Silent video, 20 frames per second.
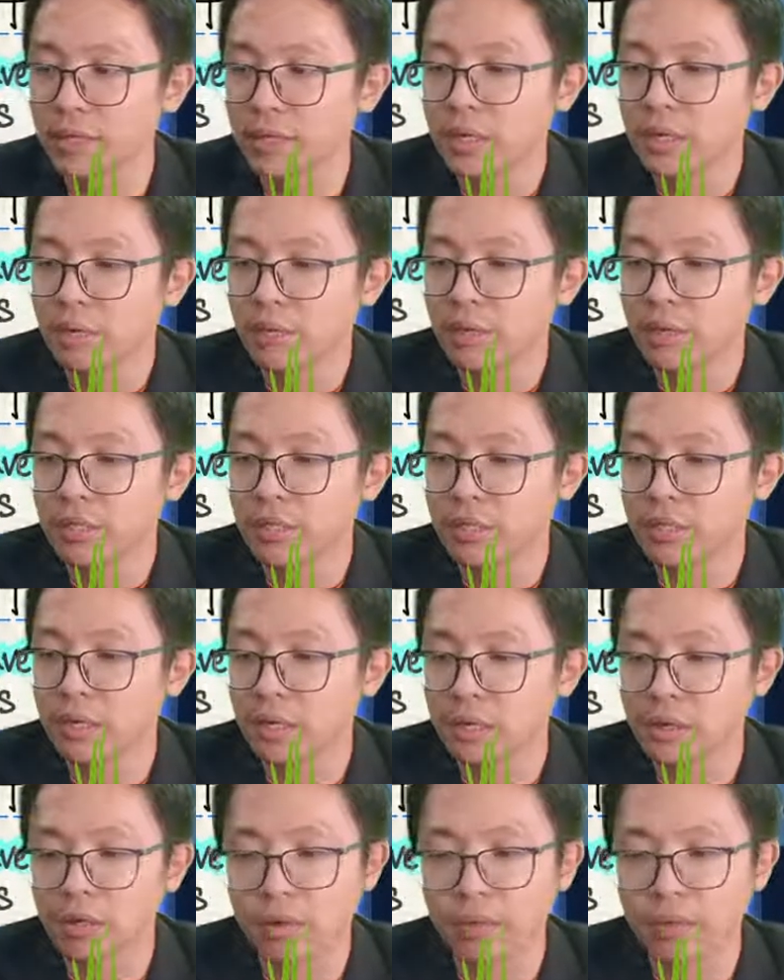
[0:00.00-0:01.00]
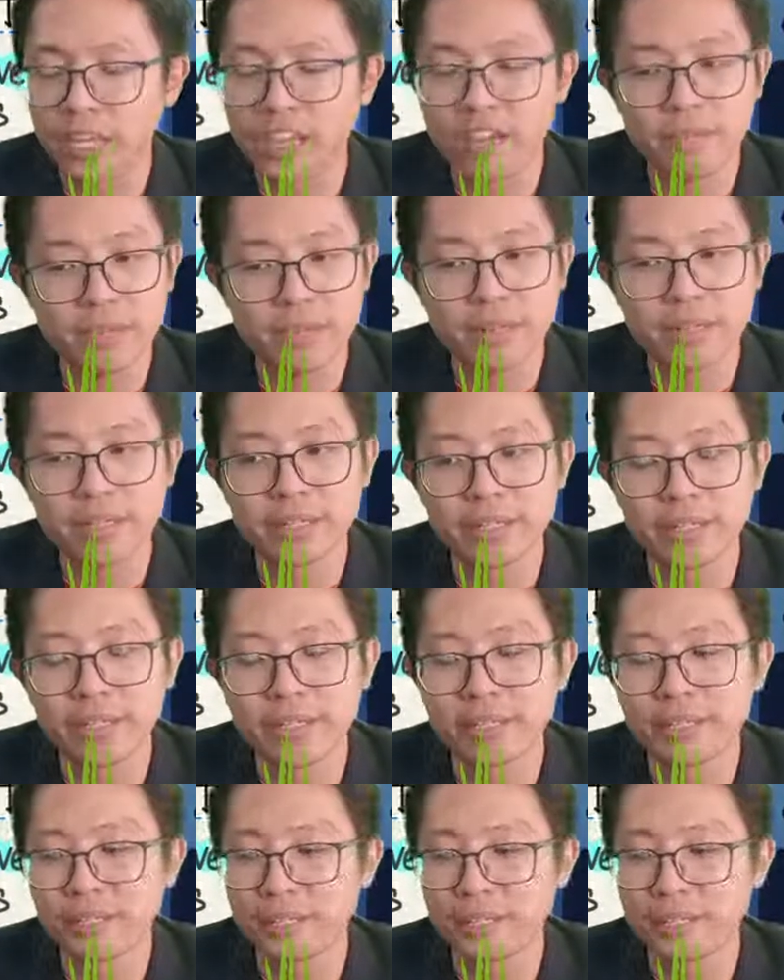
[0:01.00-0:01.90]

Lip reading: which is the concave mirror.